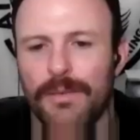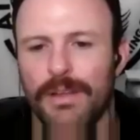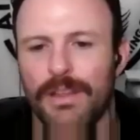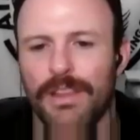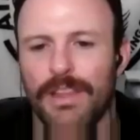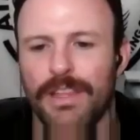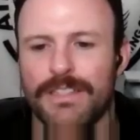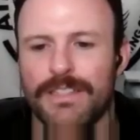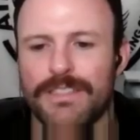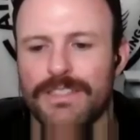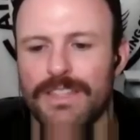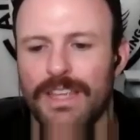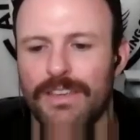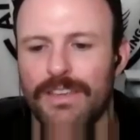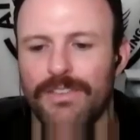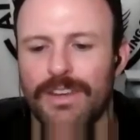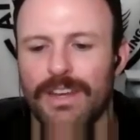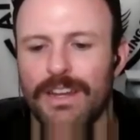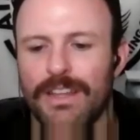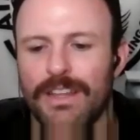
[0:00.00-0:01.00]
not like
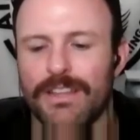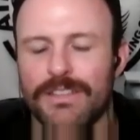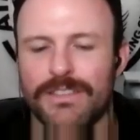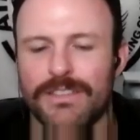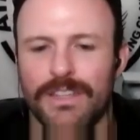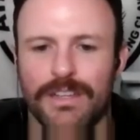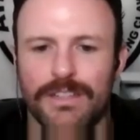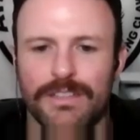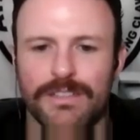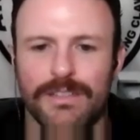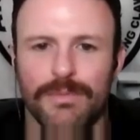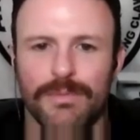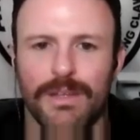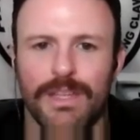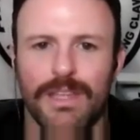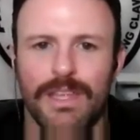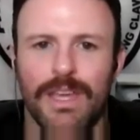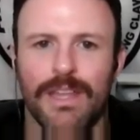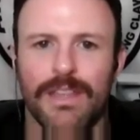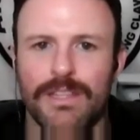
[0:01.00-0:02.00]
saving any songs. I'm
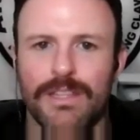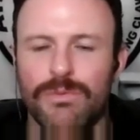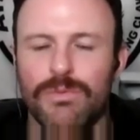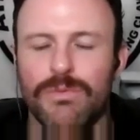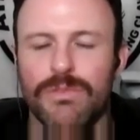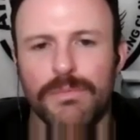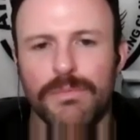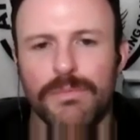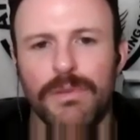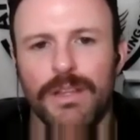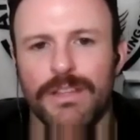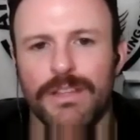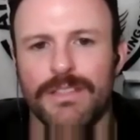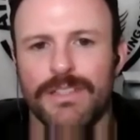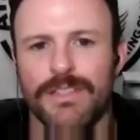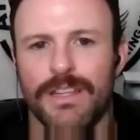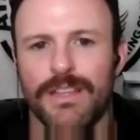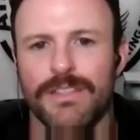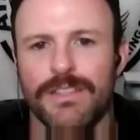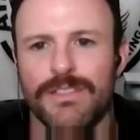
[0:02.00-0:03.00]
like, yeah, this was a
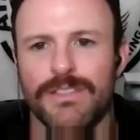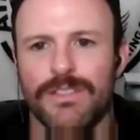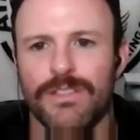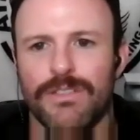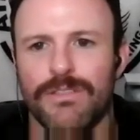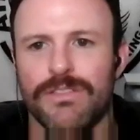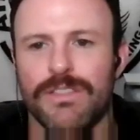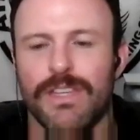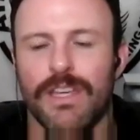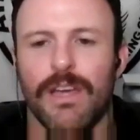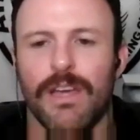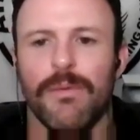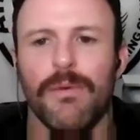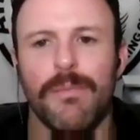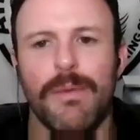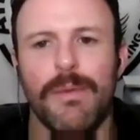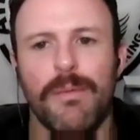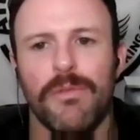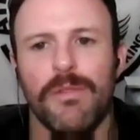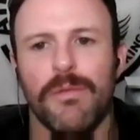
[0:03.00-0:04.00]
playlist I listened to. It's like I
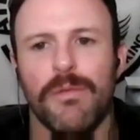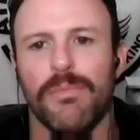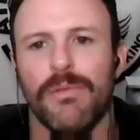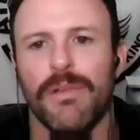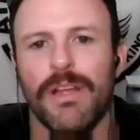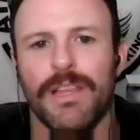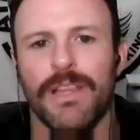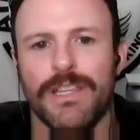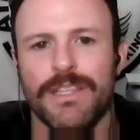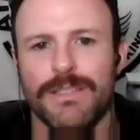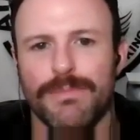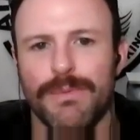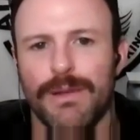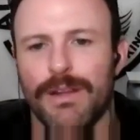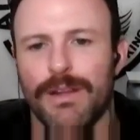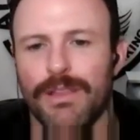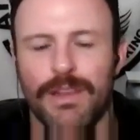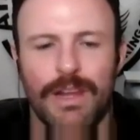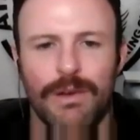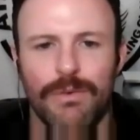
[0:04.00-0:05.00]
remember the playlist
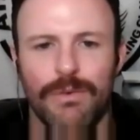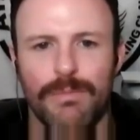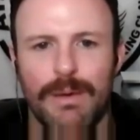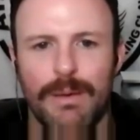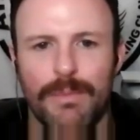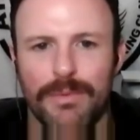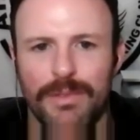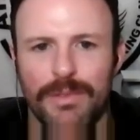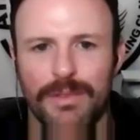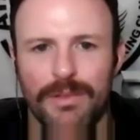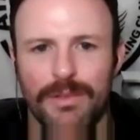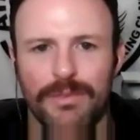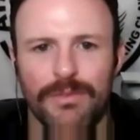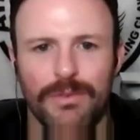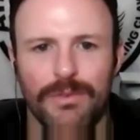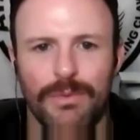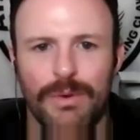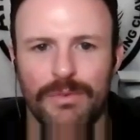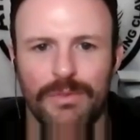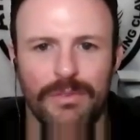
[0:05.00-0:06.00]
better than I remember the
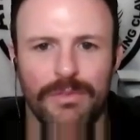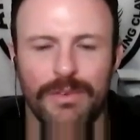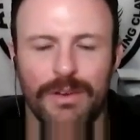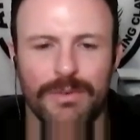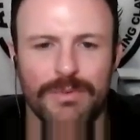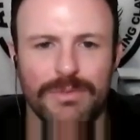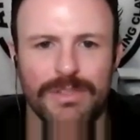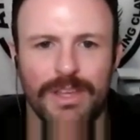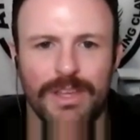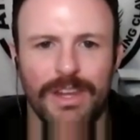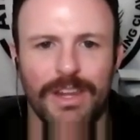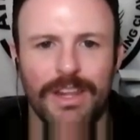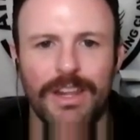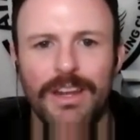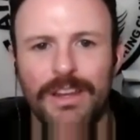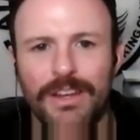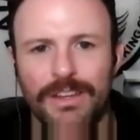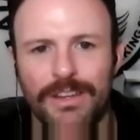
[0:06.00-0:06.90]
whoever the fuck was on it.